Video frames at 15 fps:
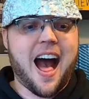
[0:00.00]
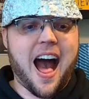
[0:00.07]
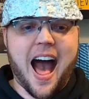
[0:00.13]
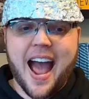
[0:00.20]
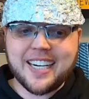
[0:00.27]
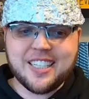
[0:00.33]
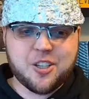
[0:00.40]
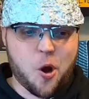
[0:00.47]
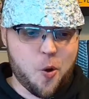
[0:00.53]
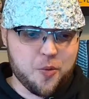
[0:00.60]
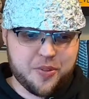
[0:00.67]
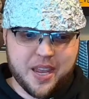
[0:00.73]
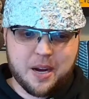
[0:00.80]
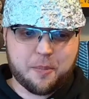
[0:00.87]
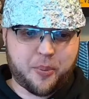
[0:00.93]
I don't
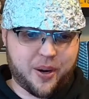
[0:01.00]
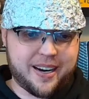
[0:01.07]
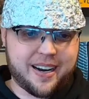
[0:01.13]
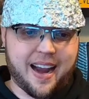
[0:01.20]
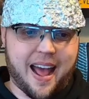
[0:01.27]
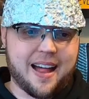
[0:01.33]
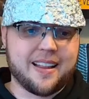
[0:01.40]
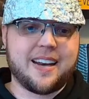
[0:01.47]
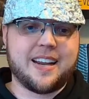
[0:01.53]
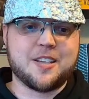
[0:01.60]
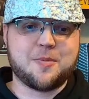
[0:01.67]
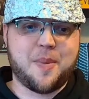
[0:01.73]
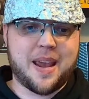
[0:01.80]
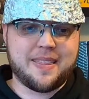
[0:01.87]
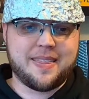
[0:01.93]
think Brendan Allen
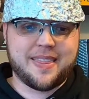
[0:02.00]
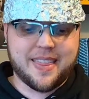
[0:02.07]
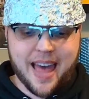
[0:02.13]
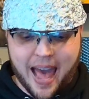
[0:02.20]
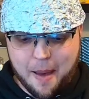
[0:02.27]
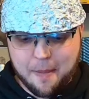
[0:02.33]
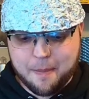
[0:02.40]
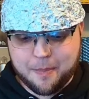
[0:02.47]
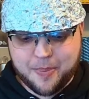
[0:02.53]
has made that